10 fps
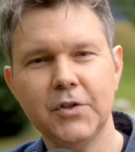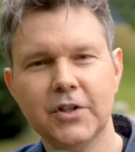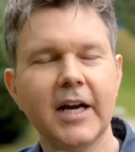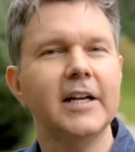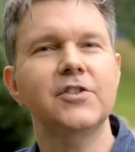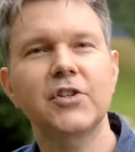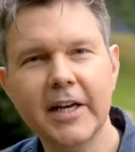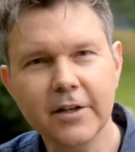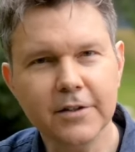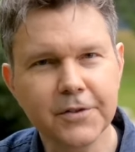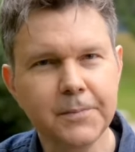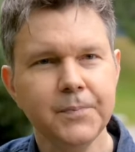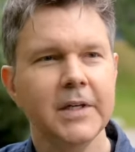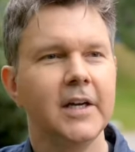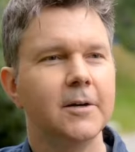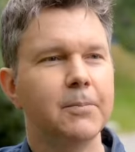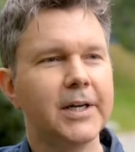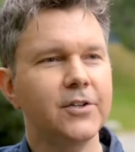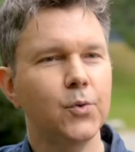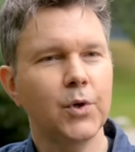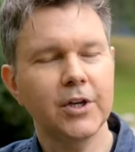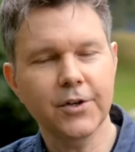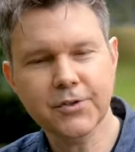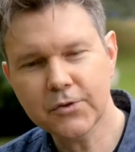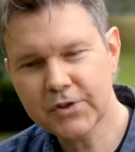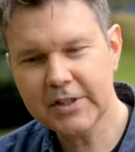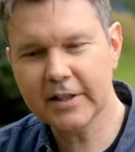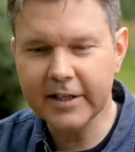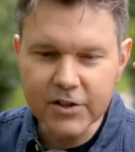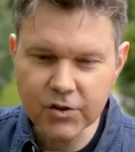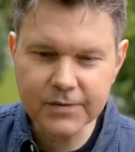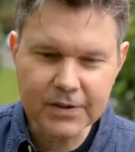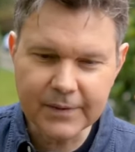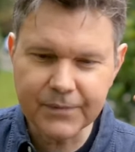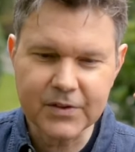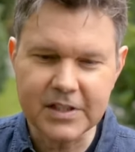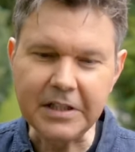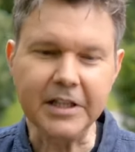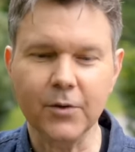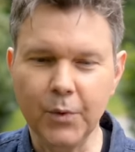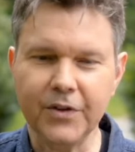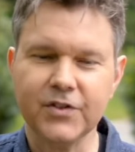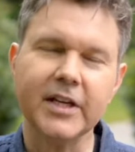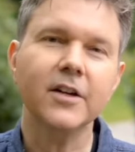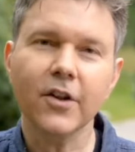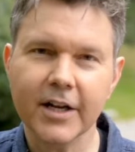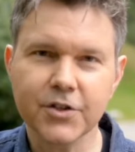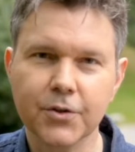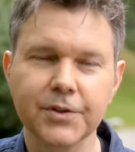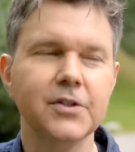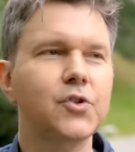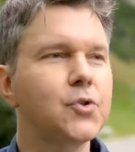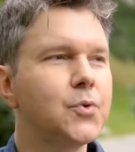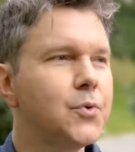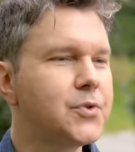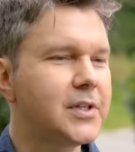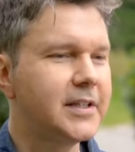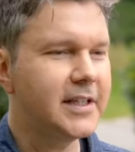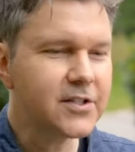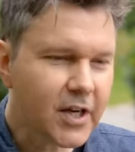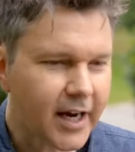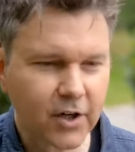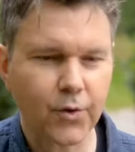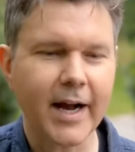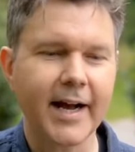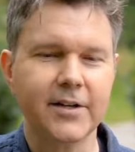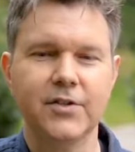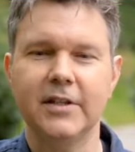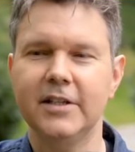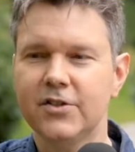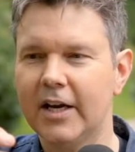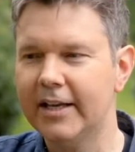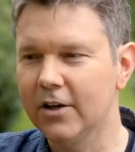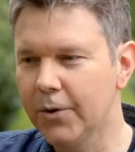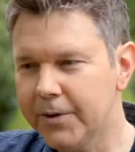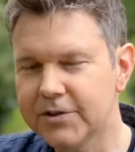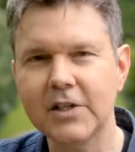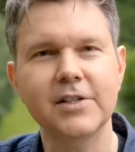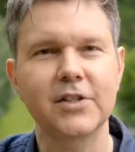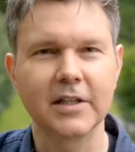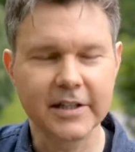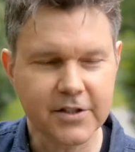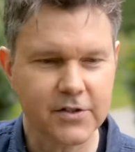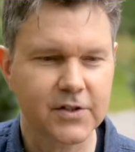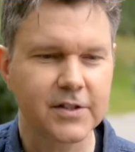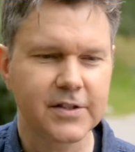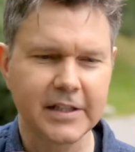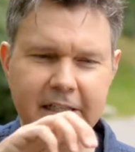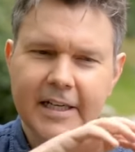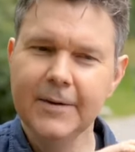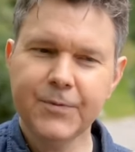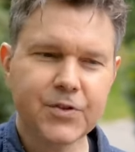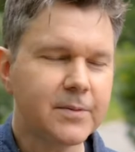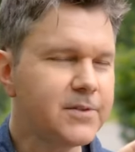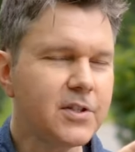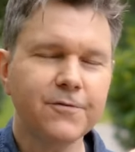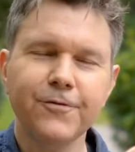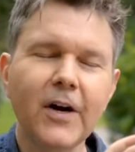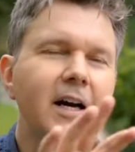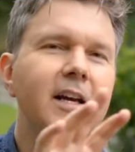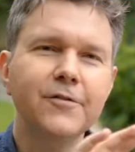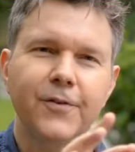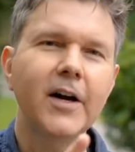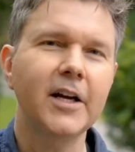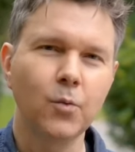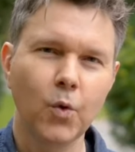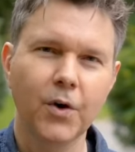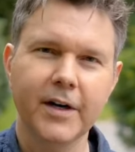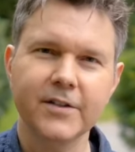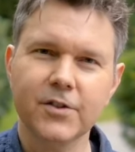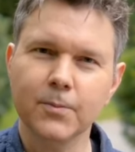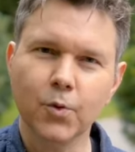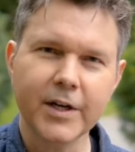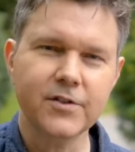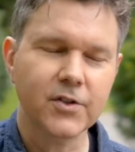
You're kind of scared of him, but you can also see that he's dealing with psychological issues, and he's got cracks, and he's got loyalties and allegiances, and there's some just fine, fine work and some great